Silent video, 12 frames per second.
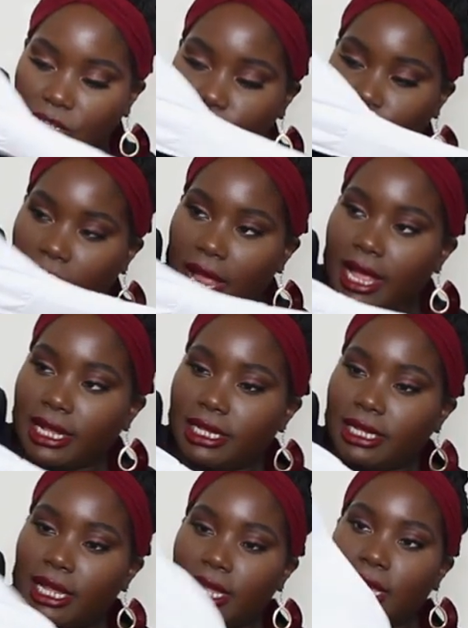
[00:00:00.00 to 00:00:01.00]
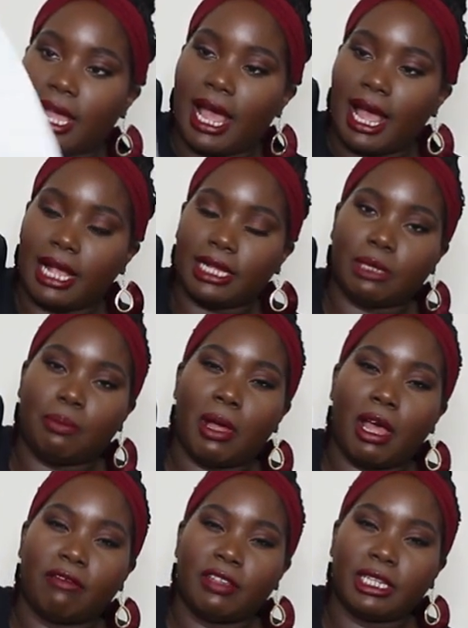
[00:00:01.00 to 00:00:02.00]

the dress. It has puff